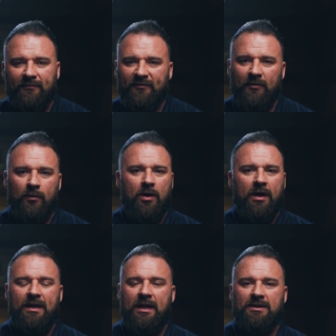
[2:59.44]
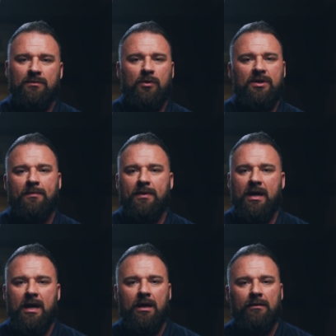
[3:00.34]
for what it is and what you
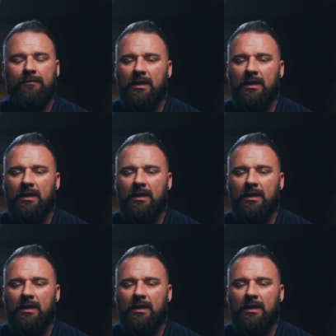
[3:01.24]
pay,